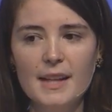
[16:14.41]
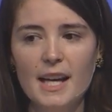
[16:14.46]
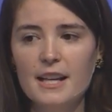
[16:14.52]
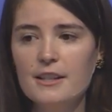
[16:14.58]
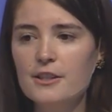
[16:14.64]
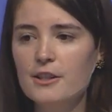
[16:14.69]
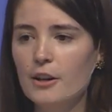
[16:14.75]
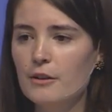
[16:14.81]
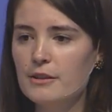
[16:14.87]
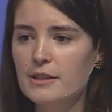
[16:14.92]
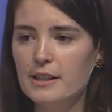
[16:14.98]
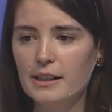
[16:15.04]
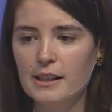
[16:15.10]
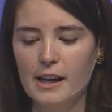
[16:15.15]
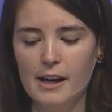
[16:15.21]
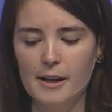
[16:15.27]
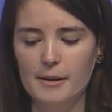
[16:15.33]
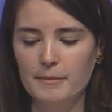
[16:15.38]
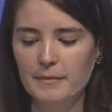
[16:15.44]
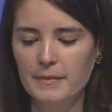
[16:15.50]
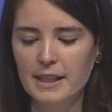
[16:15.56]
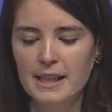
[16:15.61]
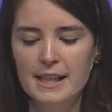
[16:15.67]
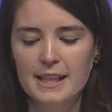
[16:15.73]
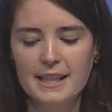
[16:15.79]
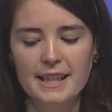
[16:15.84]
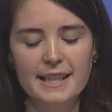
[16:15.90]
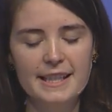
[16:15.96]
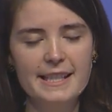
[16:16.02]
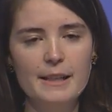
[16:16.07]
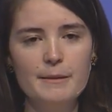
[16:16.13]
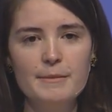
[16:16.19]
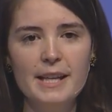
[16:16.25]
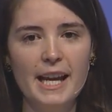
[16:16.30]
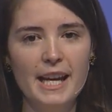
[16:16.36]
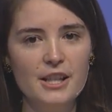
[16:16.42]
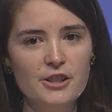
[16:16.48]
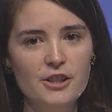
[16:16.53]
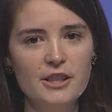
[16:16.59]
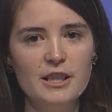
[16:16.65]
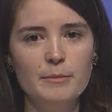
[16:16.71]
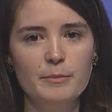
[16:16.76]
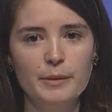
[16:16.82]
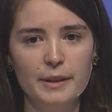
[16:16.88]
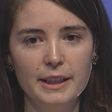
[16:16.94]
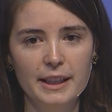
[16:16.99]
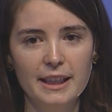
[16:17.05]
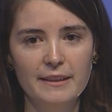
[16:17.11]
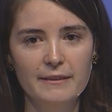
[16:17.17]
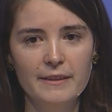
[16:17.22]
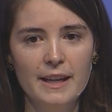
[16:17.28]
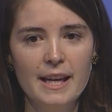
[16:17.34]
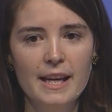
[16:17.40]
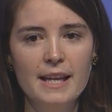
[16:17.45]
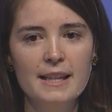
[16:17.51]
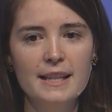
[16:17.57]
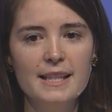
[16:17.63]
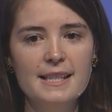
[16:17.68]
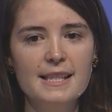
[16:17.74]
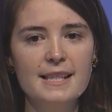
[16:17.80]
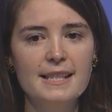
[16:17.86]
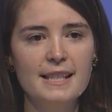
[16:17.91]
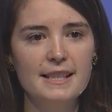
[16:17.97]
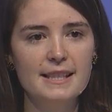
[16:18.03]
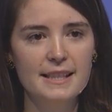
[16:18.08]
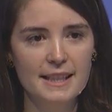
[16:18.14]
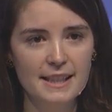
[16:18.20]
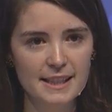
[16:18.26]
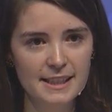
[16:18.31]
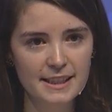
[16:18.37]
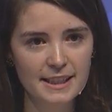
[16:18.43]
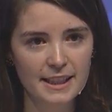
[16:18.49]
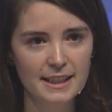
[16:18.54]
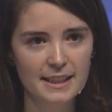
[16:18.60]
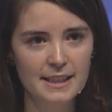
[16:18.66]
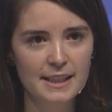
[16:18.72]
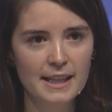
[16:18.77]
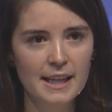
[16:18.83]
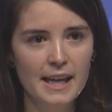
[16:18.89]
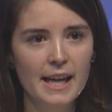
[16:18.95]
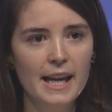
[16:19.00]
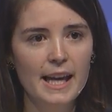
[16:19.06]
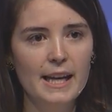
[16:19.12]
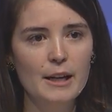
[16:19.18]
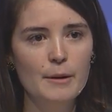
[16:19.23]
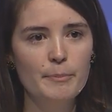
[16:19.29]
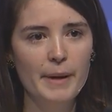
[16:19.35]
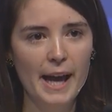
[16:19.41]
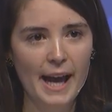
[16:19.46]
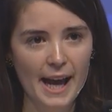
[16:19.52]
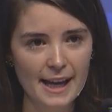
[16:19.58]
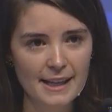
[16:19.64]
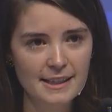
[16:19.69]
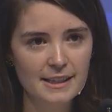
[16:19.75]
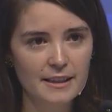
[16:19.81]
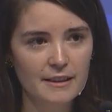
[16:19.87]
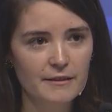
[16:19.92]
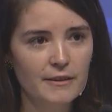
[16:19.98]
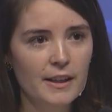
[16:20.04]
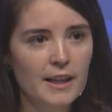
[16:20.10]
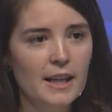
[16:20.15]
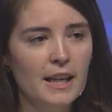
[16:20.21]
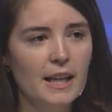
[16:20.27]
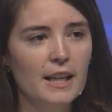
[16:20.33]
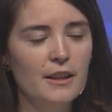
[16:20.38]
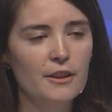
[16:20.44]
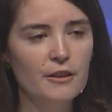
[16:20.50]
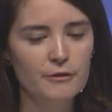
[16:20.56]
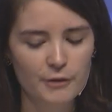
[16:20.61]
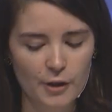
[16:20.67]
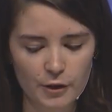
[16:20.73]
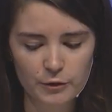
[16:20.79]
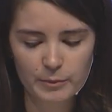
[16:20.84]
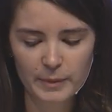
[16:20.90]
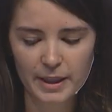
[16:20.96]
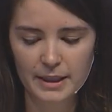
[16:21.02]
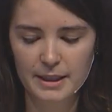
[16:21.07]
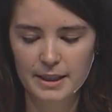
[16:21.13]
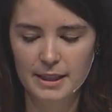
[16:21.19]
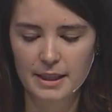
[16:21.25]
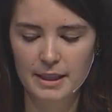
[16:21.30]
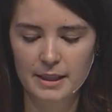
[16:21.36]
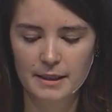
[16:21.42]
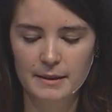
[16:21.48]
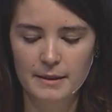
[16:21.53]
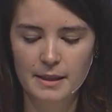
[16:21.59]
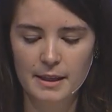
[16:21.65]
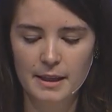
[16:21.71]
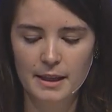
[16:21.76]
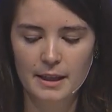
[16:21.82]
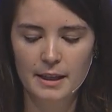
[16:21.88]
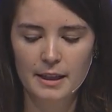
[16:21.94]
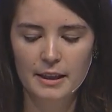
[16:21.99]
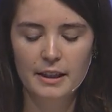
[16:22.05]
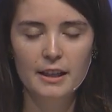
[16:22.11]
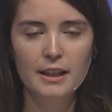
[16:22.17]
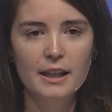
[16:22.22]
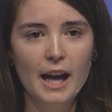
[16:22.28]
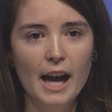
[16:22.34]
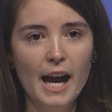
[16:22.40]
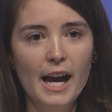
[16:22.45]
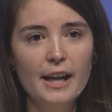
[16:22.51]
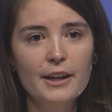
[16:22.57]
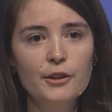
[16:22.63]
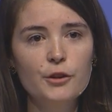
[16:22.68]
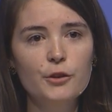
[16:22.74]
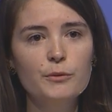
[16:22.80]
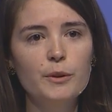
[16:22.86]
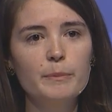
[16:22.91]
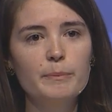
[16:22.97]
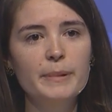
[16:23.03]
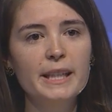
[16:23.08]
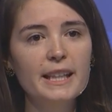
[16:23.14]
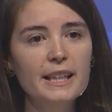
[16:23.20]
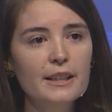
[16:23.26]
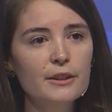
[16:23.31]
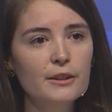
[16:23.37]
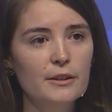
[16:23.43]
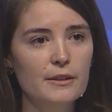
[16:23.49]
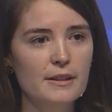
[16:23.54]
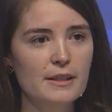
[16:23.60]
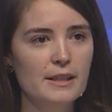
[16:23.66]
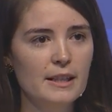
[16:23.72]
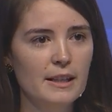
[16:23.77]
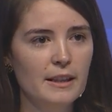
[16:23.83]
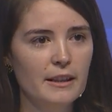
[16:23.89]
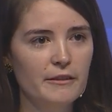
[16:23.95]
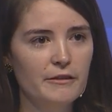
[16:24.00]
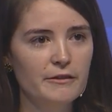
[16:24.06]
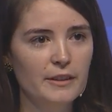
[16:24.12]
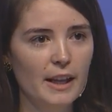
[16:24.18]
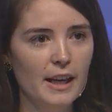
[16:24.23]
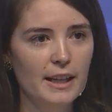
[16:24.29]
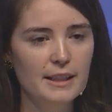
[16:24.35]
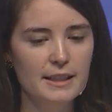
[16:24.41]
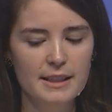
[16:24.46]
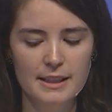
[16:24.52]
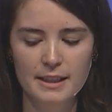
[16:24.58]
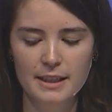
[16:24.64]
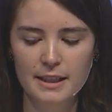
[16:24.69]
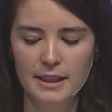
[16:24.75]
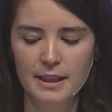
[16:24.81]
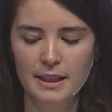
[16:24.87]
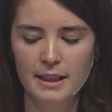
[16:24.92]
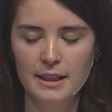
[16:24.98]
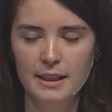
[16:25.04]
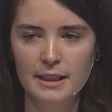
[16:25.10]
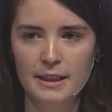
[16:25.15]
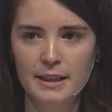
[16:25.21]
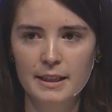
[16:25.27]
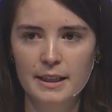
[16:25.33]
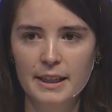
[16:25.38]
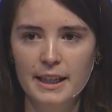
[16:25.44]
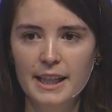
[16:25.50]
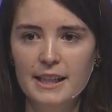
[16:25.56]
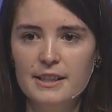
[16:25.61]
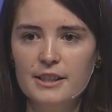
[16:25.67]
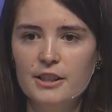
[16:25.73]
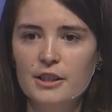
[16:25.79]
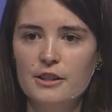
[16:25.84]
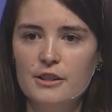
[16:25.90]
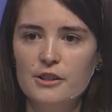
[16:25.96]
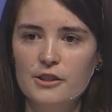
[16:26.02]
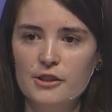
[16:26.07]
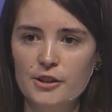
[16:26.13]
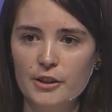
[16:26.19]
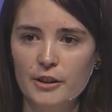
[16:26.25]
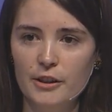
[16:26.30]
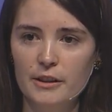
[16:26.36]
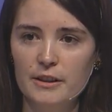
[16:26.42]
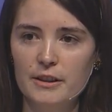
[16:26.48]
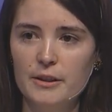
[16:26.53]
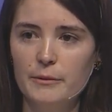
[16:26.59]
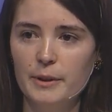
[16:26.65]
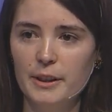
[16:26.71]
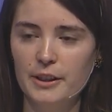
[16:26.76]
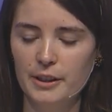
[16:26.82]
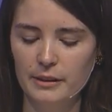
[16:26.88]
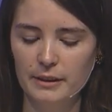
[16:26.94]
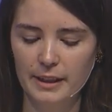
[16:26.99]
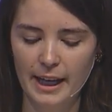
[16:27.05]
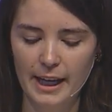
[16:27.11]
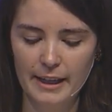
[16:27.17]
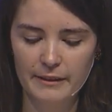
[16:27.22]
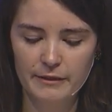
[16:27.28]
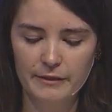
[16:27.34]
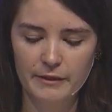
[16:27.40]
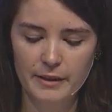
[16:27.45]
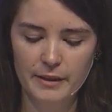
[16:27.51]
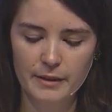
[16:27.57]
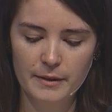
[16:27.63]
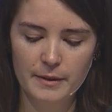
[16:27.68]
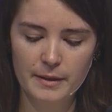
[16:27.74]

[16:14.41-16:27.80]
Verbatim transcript: And don't succumb to the temptation to believe this is a distant and a passive enthronement. The God who repeals the floods, he is concerned with your life.